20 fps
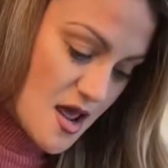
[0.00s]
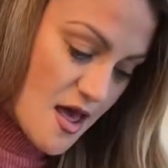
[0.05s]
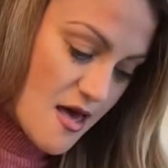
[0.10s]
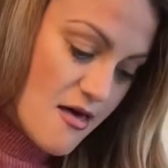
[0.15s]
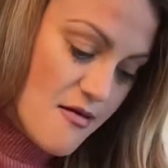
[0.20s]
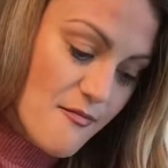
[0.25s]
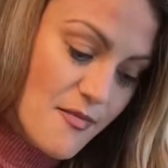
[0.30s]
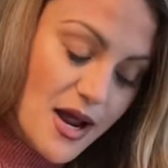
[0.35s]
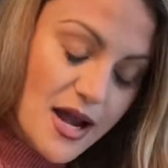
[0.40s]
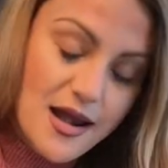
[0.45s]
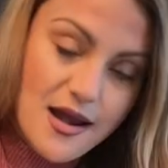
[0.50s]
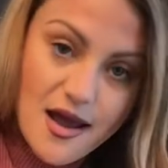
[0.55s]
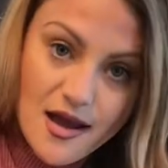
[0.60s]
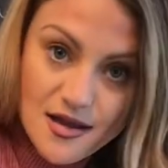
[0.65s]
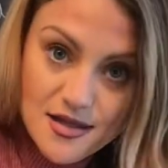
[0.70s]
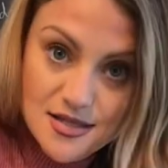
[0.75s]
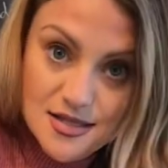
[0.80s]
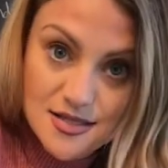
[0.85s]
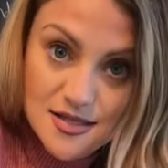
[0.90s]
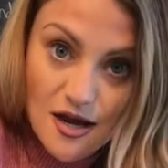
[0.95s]
My
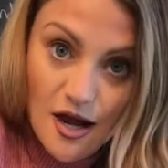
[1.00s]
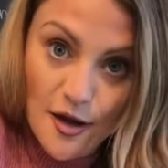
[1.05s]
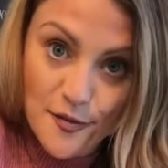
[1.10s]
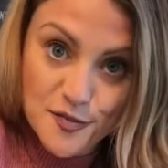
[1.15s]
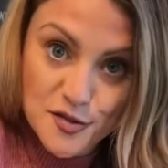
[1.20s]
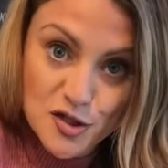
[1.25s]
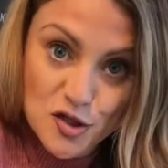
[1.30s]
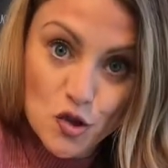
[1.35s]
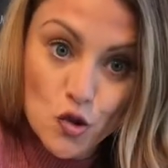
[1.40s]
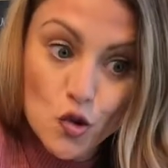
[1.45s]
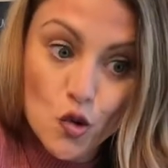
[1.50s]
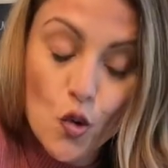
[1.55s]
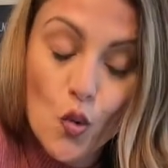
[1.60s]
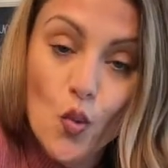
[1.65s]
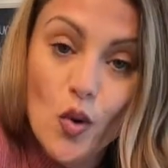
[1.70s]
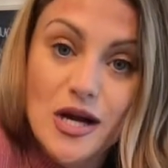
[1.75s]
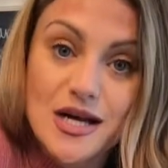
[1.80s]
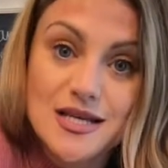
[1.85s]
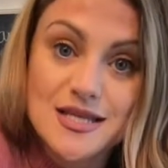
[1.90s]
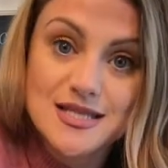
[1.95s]
next obstacle
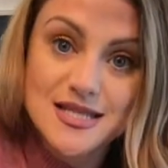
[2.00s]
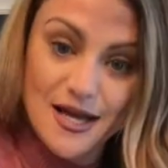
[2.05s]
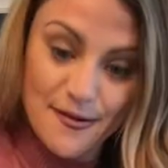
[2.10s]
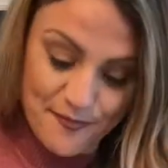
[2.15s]
was